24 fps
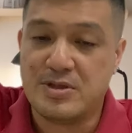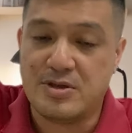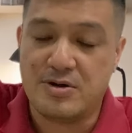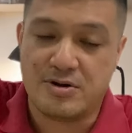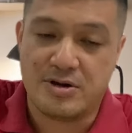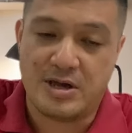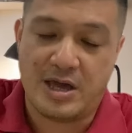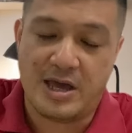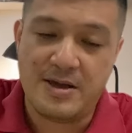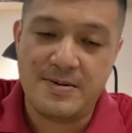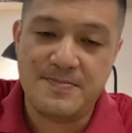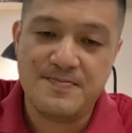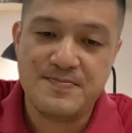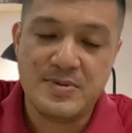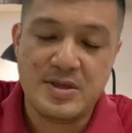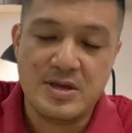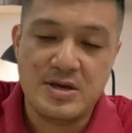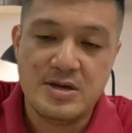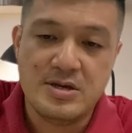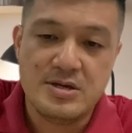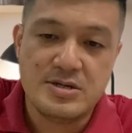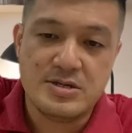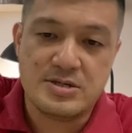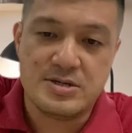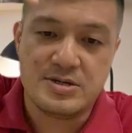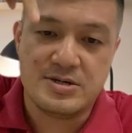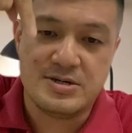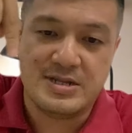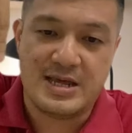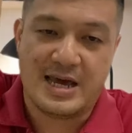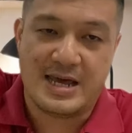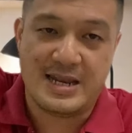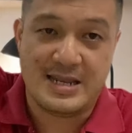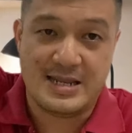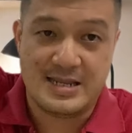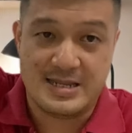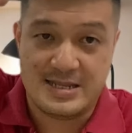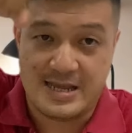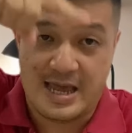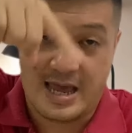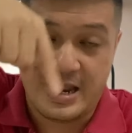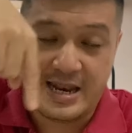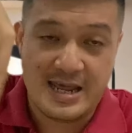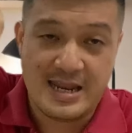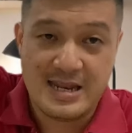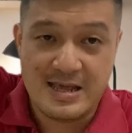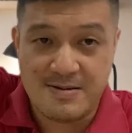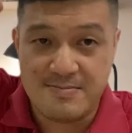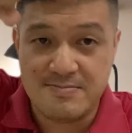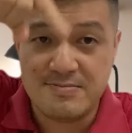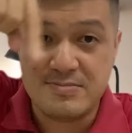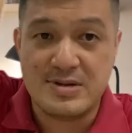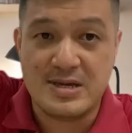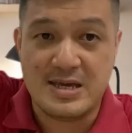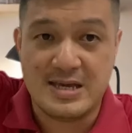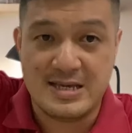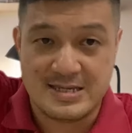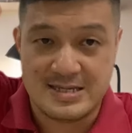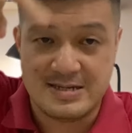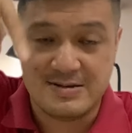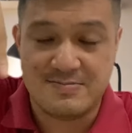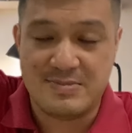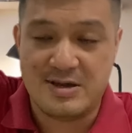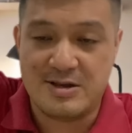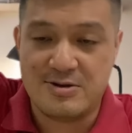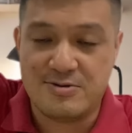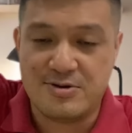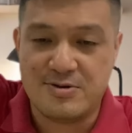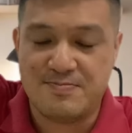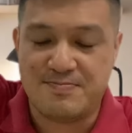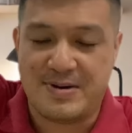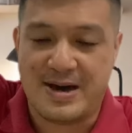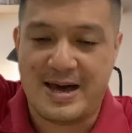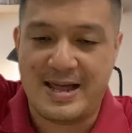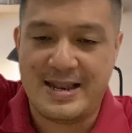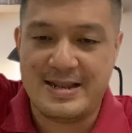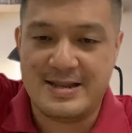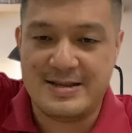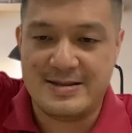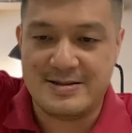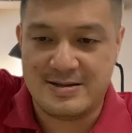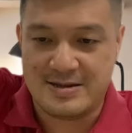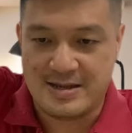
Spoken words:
Okay, so that Adenium is the main road part,